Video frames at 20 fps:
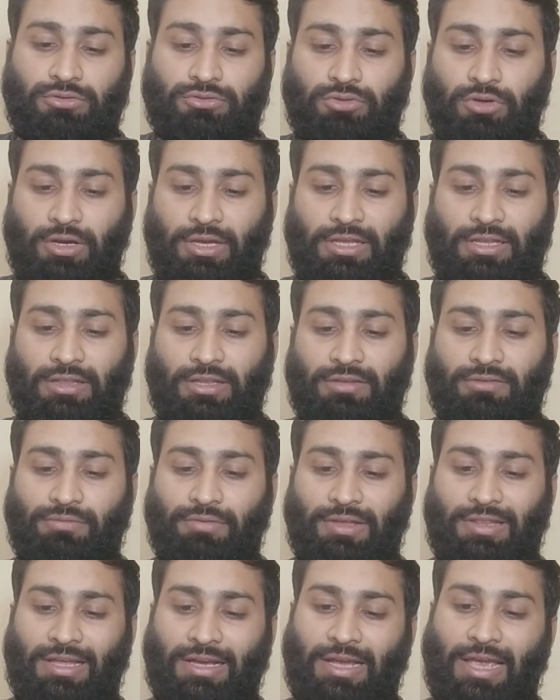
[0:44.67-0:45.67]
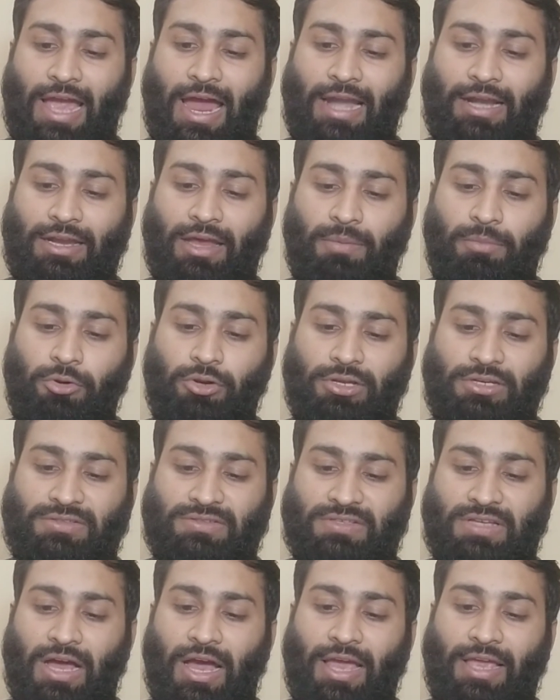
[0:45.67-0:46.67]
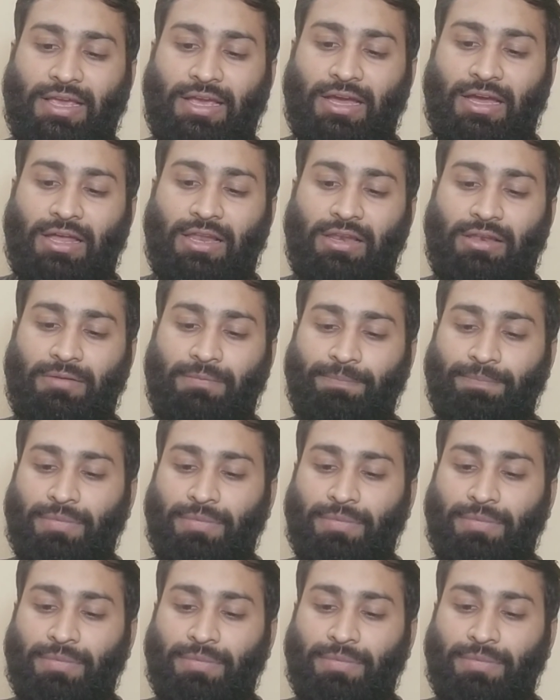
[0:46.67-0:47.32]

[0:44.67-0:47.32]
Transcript: So in this way, the catabolic cycle,